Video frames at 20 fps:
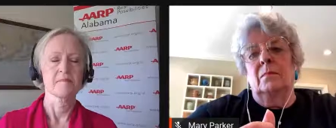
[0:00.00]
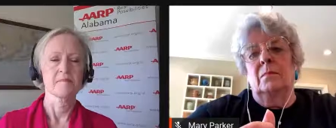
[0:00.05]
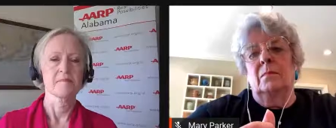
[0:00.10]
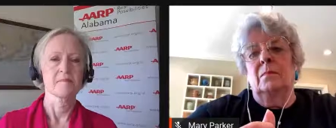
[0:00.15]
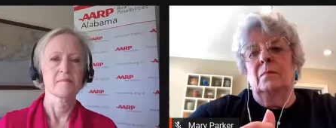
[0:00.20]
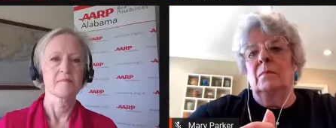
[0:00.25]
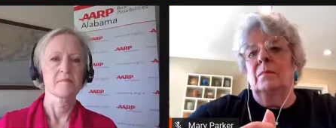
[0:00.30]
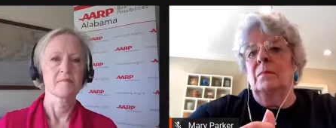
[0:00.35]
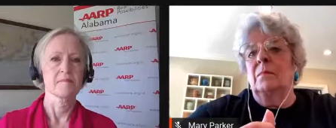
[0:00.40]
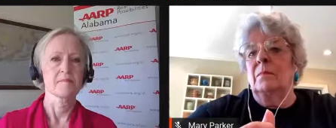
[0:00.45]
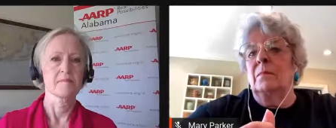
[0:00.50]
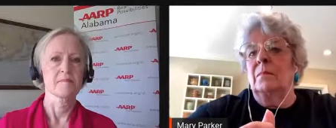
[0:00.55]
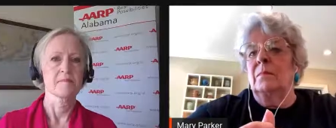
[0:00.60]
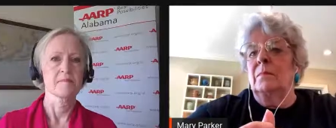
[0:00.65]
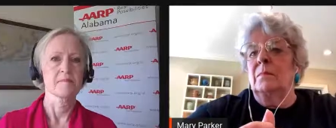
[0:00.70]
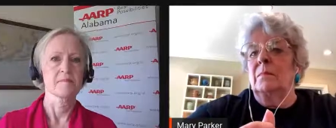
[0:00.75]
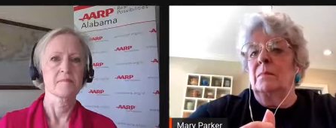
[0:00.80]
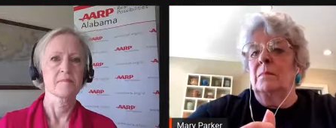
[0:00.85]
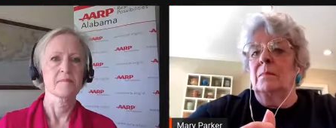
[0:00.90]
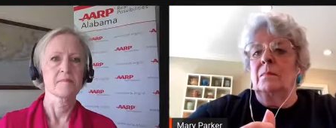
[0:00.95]

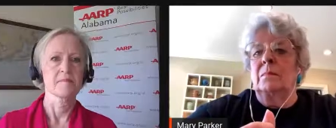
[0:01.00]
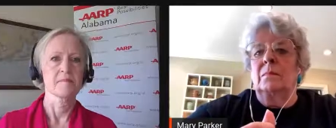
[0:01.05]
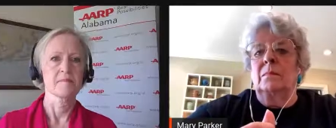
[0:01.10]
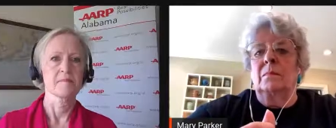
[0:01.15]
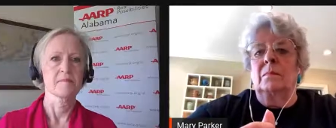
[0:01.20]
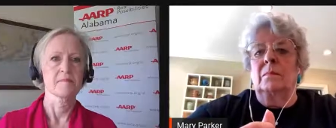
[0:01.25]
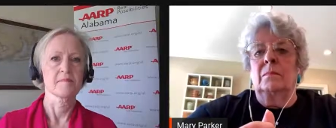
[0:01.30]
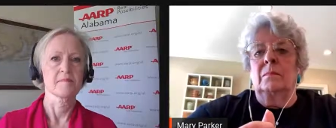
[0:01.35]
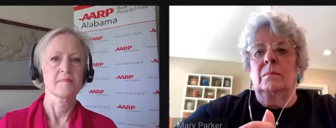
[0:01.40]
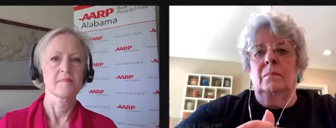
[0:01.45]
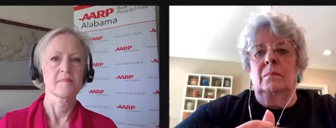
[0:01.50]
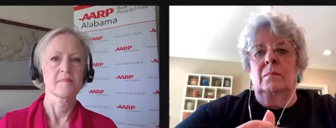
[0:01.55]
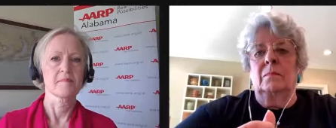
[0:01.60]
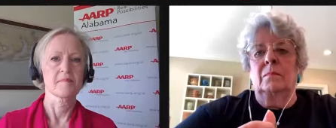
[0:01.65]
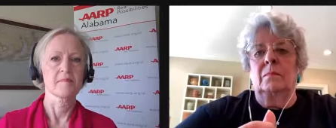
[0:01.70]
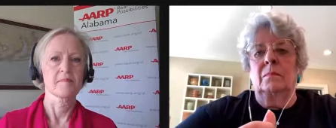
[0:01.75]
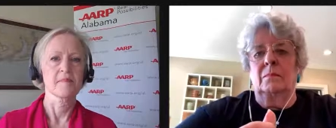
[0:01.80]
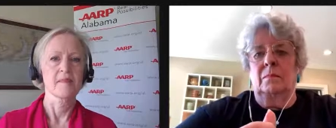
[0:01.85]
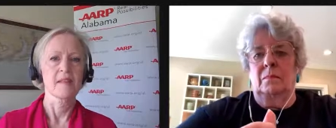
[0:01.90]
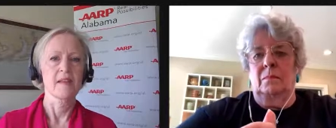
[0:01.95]

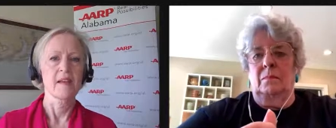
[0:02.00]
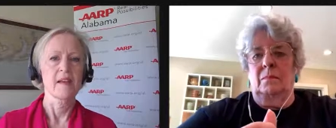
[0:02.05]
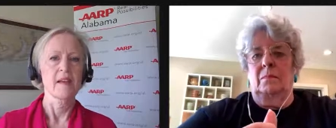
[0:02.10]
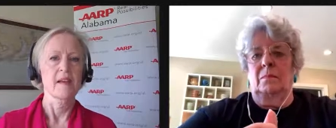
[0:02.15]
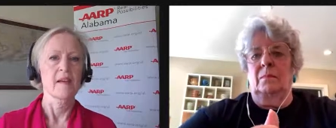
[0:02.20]
(no one is talking)